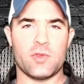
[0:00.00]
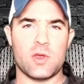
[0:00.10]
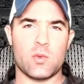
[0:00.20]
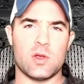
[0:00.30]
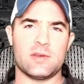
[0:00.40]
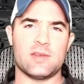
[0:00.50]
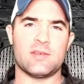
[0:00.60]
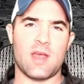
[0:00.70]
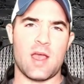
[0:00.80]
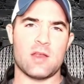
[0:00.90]
will
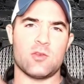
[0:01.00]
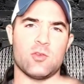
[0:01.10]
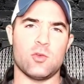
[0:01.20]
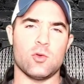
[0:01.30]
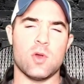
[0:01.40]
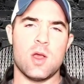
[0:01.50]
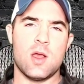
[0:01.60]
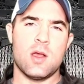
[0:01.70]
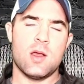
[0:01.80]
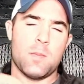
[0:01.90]
decide to
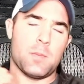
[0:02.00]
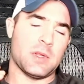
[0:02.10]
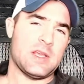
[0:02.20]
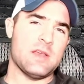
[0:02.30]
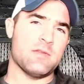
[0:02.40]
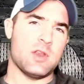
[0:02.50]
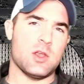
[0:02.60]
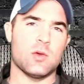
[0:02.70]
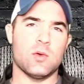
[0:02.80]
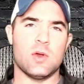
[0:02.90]
believe in
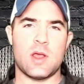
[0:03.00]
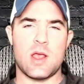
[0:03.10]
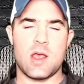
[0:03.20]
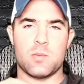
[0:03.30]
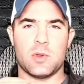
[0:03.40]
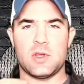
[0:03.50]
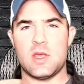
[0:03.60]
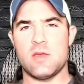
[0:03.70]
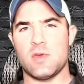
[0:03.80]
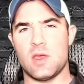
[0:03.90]
you and
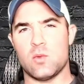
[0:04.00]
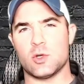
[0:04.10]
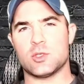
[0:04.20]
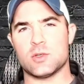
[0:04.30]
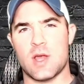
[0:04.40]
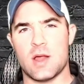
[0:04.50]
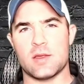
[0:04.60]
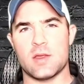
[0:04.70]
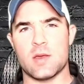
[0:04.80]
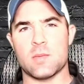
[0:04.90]
believe in what you're telling
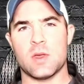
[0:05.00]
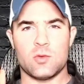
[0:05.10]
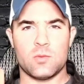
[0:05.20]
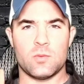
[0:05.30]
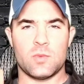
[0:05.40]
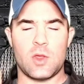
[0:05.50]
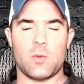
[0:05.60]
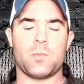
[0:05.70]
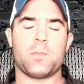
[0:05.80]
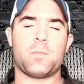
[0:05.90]
them. They'll
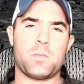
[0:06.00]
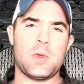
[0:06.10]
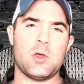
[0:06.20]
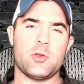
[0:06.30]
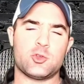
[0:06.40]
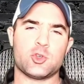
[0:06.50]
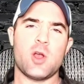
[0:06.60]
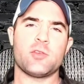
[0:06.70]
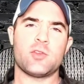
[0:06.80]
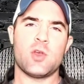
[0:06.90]
build
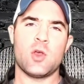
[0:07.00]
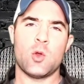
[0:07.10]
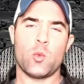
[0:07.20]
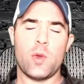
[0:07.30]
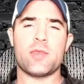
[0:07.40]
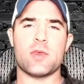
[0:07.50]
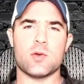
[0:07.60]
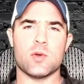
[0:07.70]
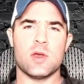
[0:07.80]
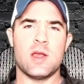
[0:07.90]
trust with
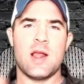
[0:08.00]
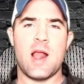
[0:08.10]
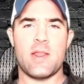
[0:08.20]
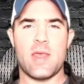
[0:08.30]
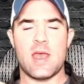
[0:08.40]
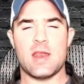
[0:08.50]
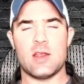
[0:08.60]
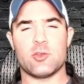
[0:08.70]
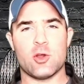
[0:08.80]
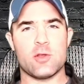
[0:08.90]
you, and then in
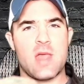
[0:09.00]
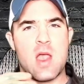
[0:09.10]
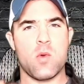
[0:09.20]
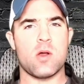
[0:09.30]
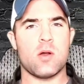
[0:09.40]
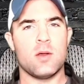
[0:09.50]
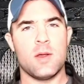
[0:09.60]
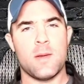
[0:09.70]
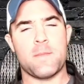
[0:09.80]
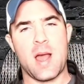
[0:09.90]
turn, they will
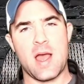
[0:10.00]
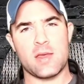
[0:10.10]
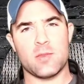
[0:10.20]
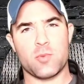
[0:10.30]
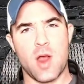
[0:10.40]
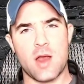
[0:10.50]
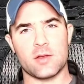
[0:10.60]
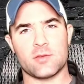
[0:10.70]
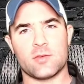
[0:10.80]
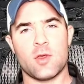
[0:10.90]
buy the
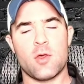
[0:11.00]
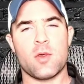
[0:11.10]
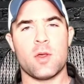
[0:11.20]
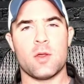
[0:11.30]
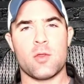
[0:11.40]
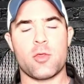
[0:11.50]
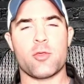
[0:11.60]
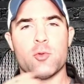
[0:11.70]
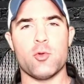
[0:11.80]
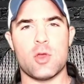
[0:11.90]
products
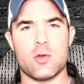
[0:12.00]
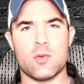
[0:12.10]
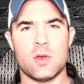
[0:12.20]
through you